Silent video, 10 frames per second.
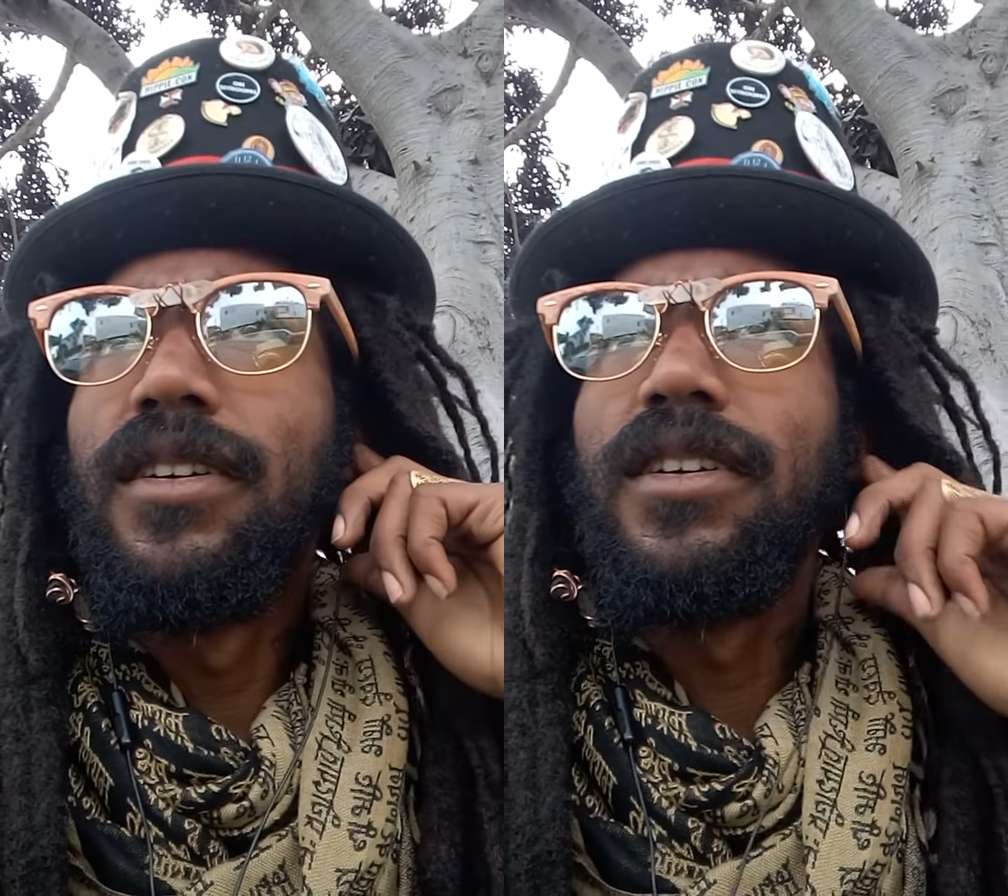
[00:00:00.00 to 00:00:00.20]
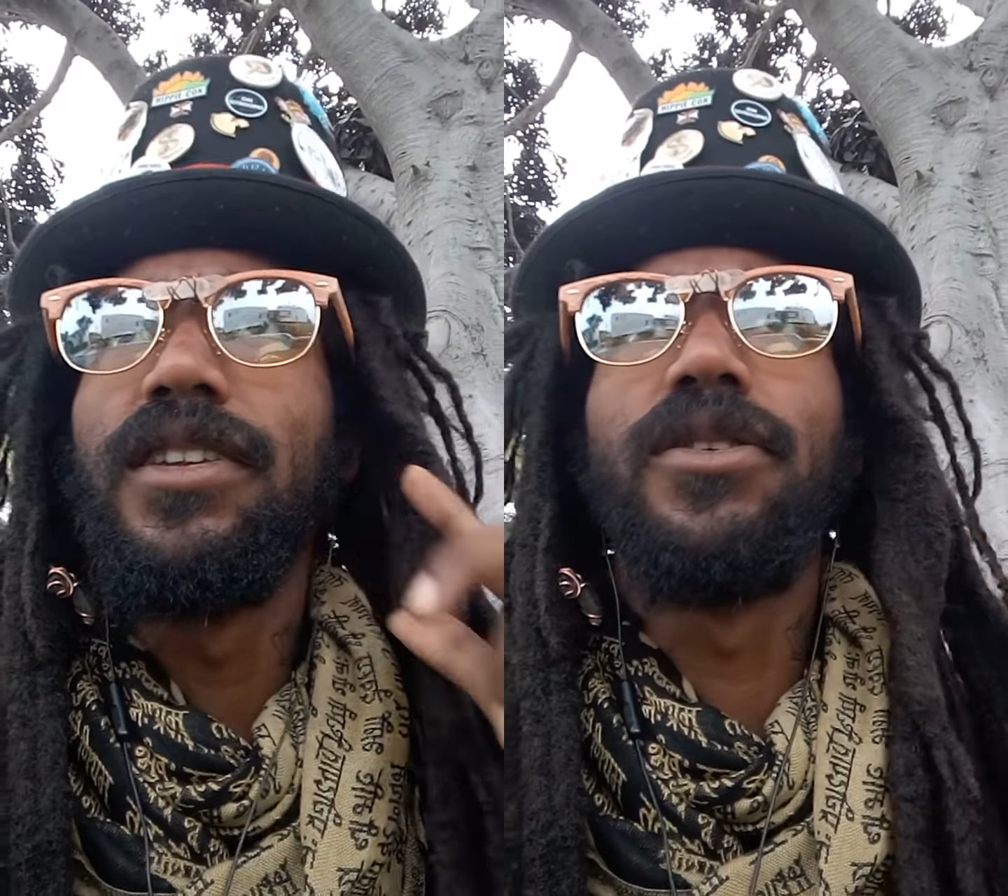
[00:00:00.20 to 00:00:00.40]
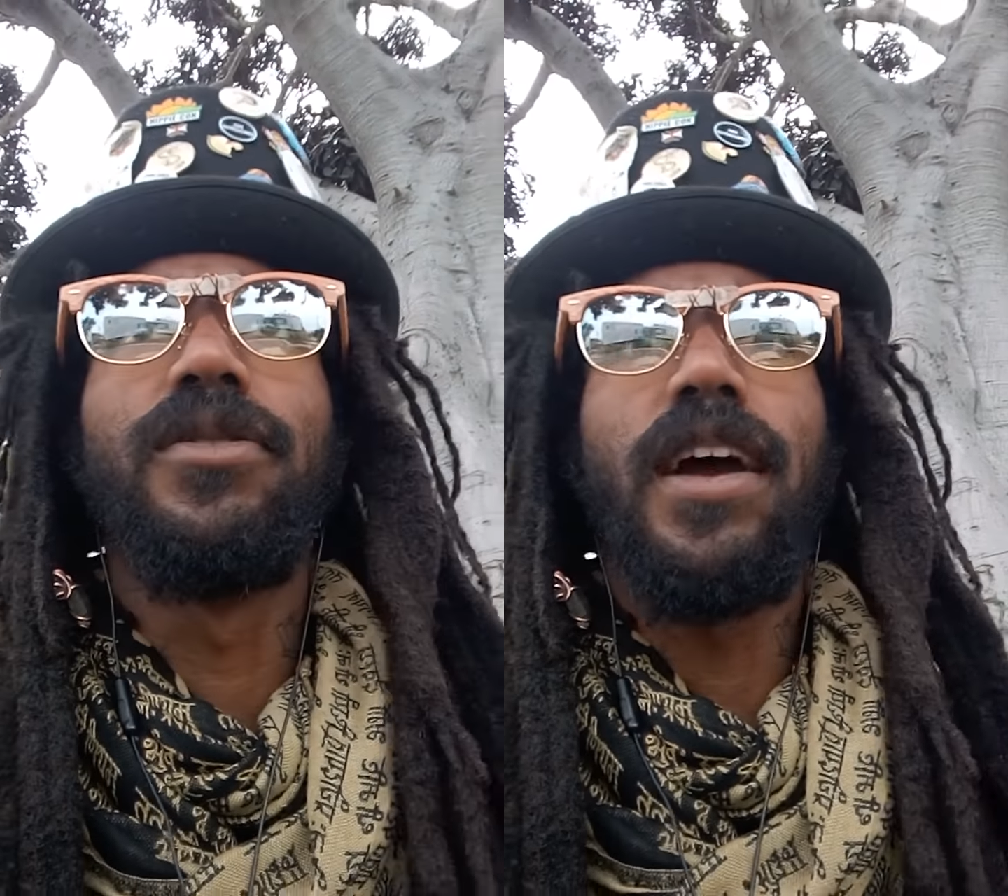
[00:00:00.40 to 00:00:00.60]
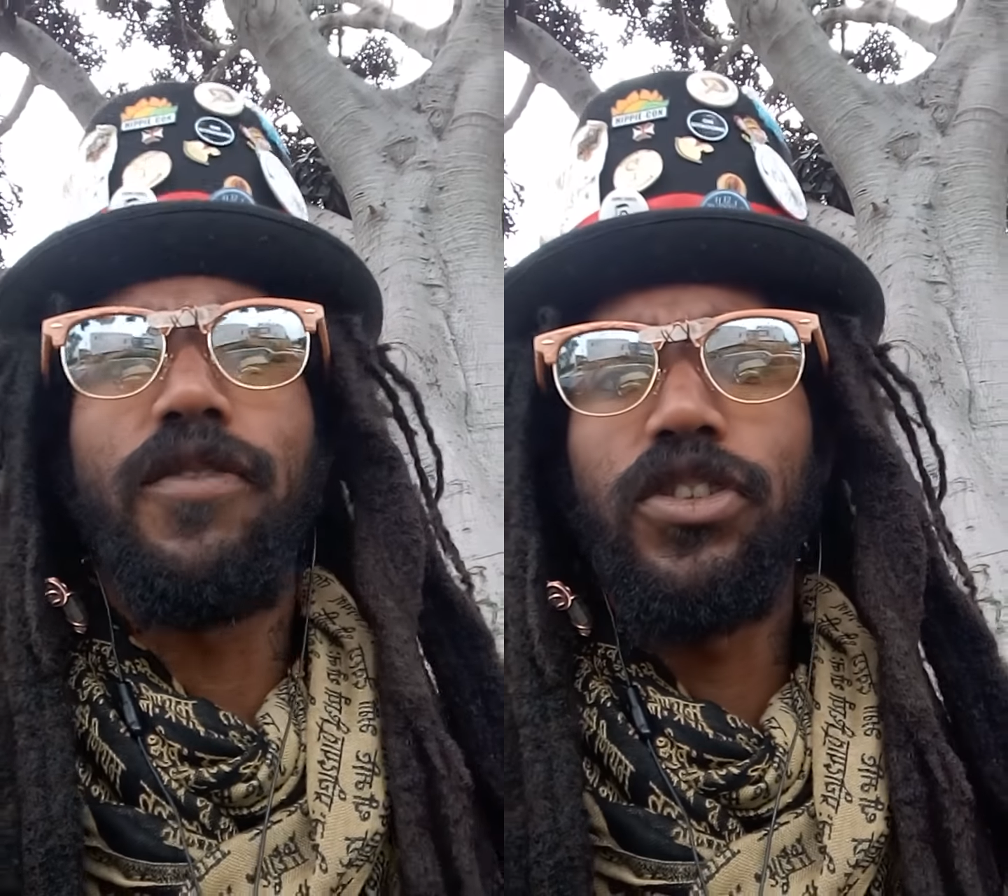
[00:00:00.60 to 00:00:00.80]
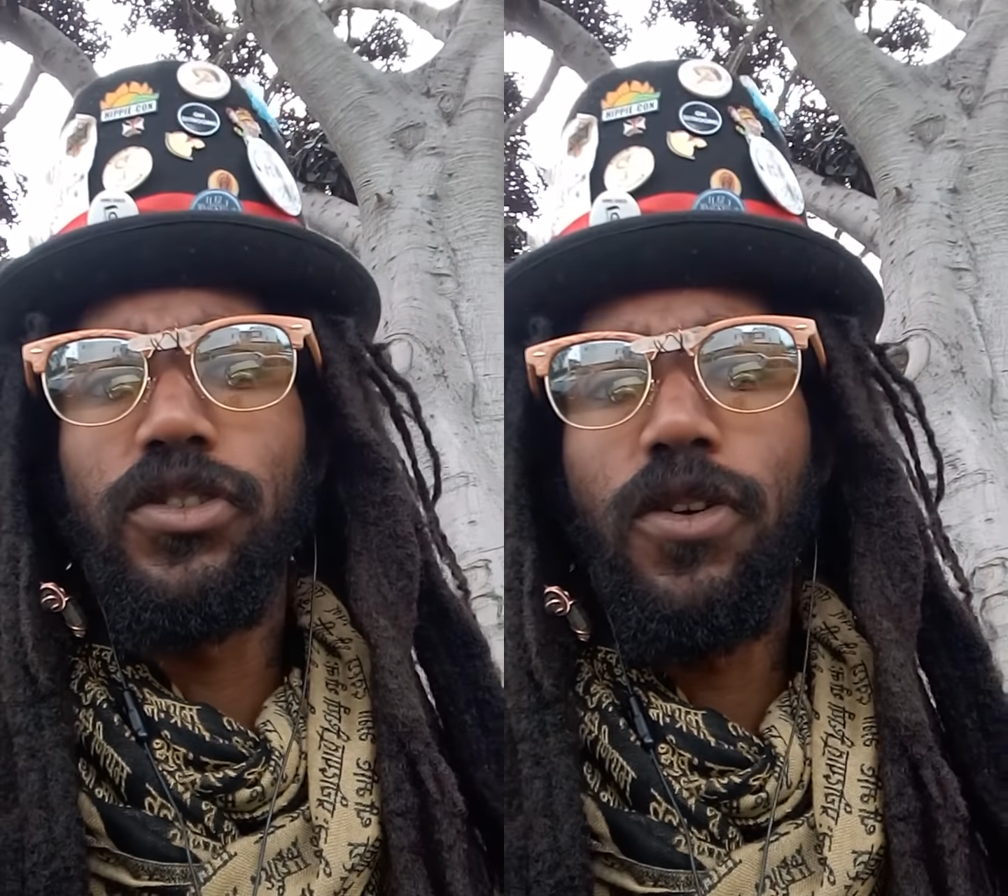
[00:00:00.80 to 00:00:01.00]
you know, have
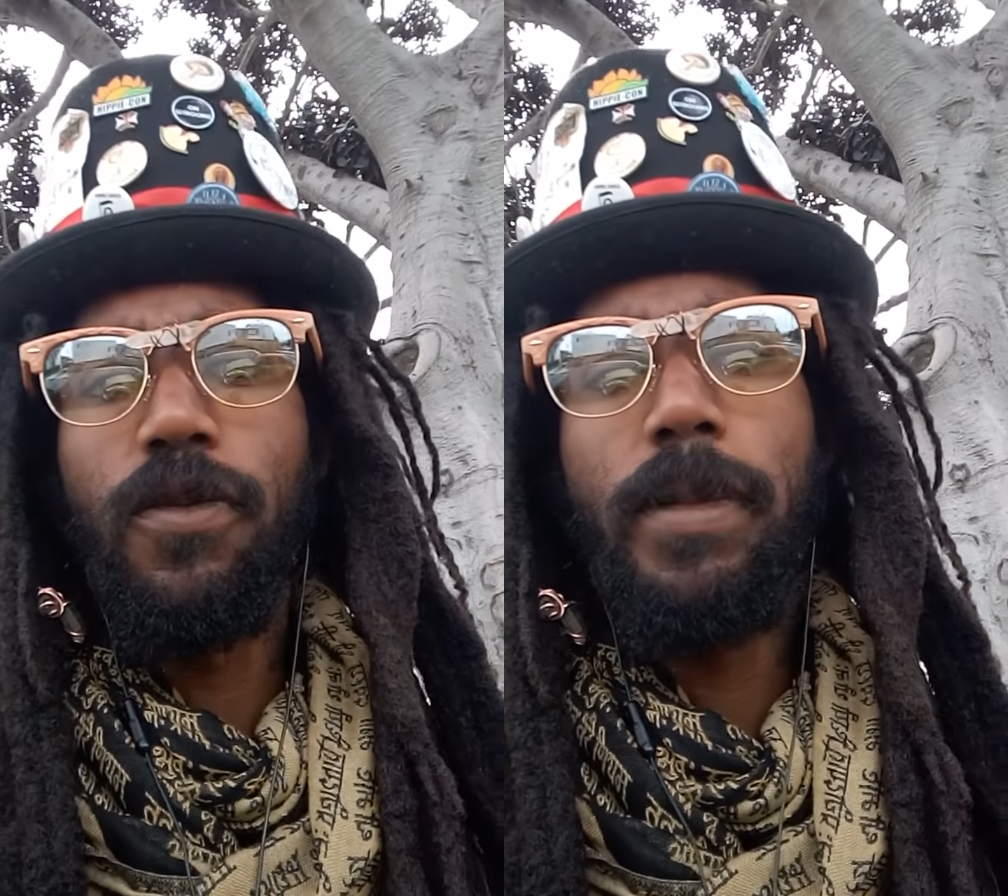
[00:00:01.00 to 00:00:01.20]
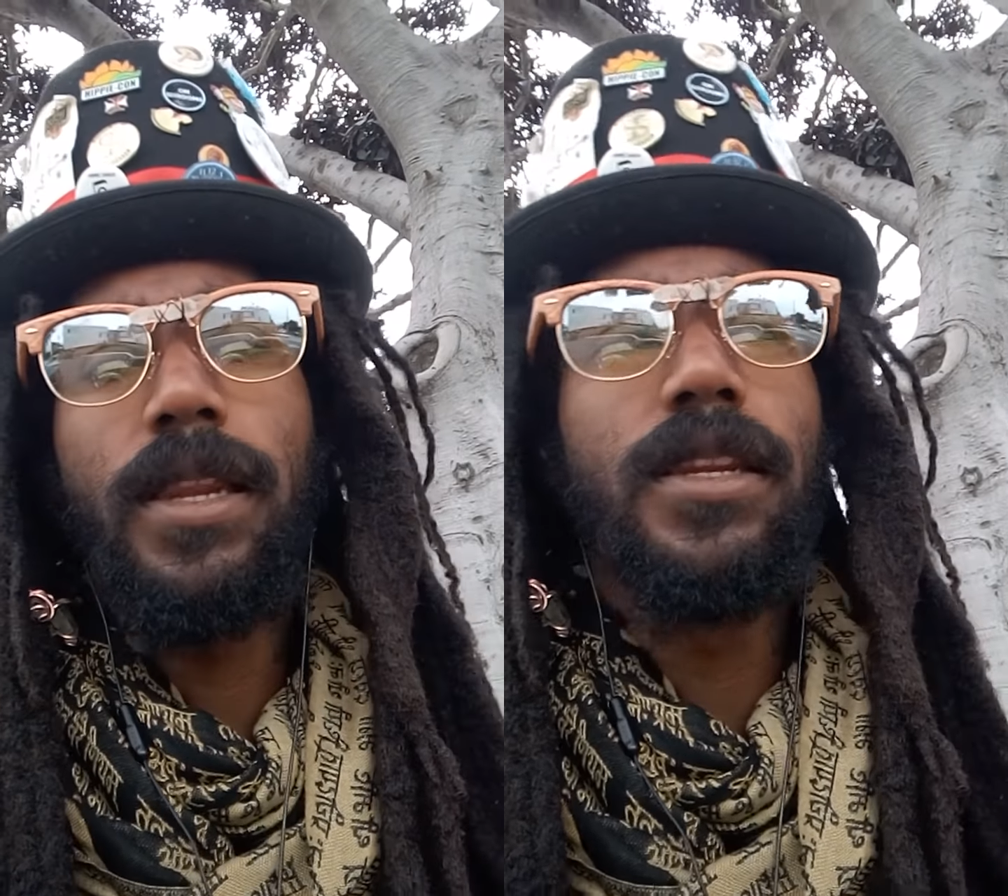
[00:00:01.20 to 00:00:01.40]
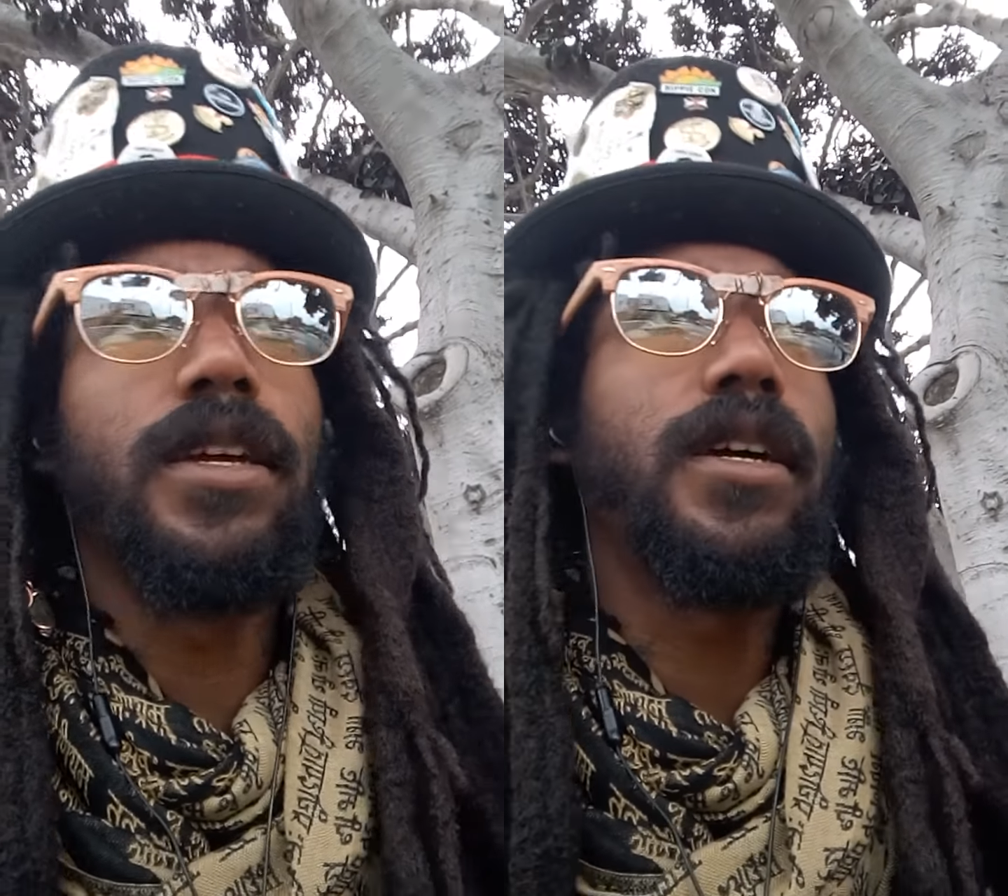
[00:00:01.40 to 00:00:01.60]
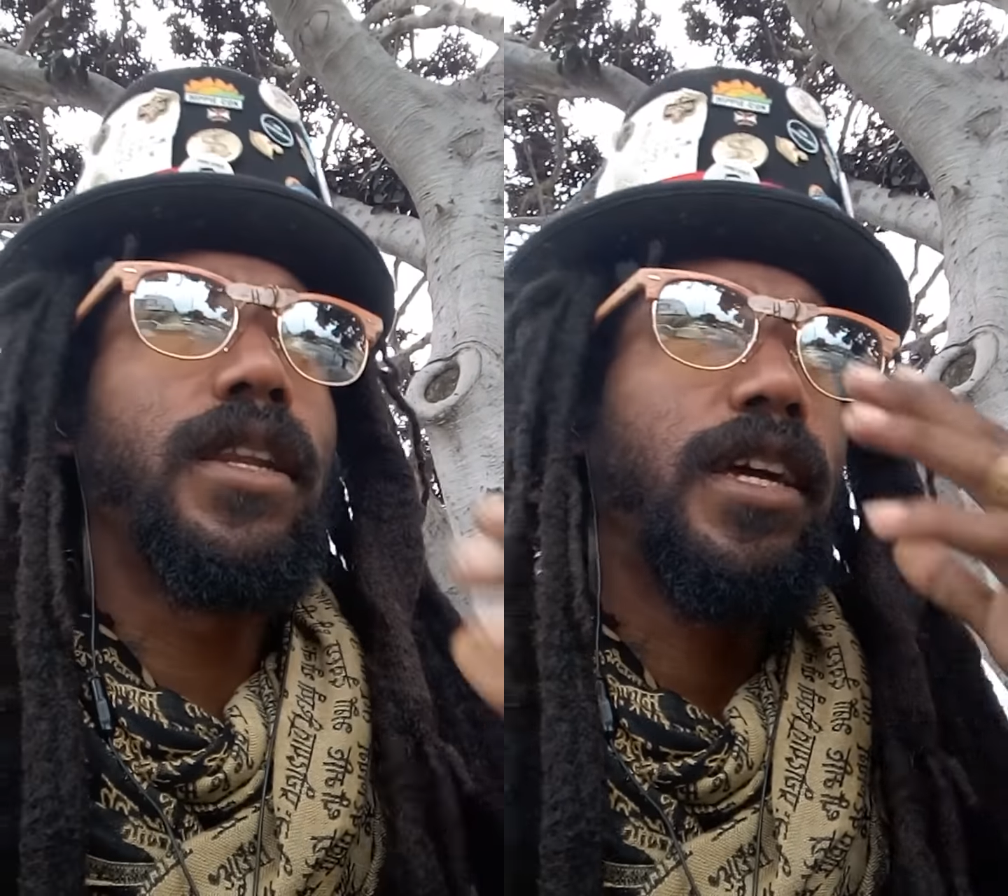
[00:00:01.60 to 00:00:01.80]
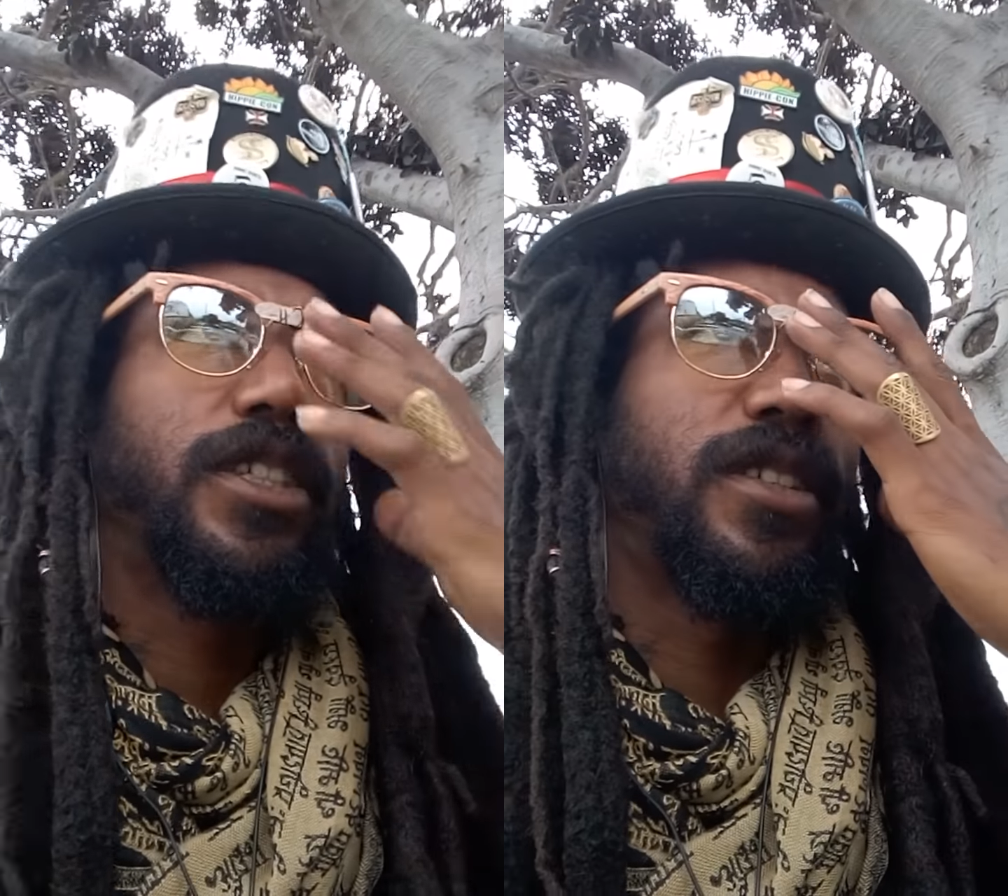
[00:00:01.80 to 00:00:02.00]
a strong melanin
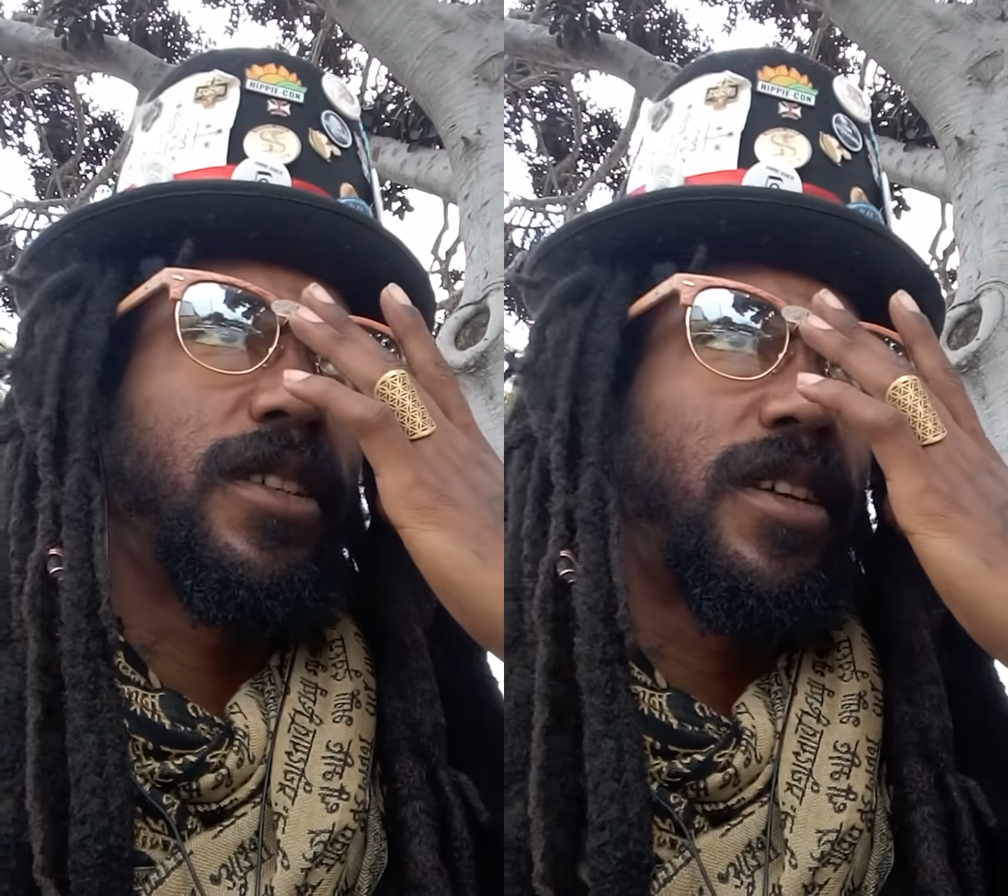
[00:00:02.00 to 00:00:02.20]
connection.